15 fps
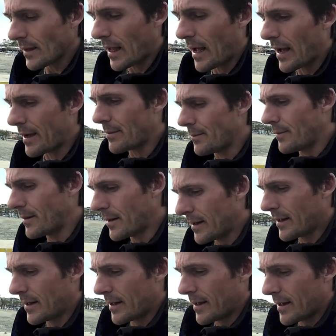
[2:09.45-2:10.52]
Um,
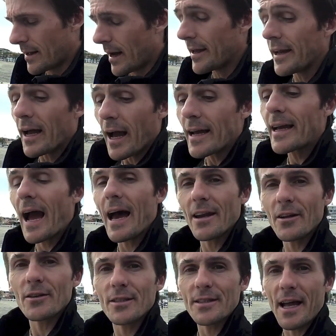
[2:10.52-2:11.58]
and I, I can
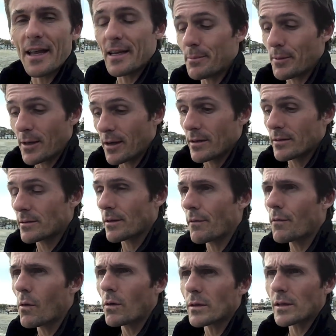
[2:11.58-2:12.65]
understand it because,
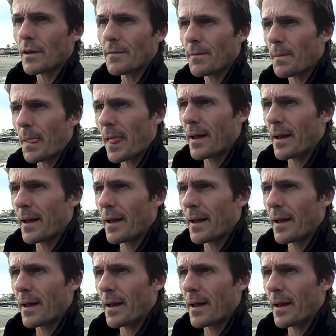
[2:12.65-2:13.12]
of course, I've,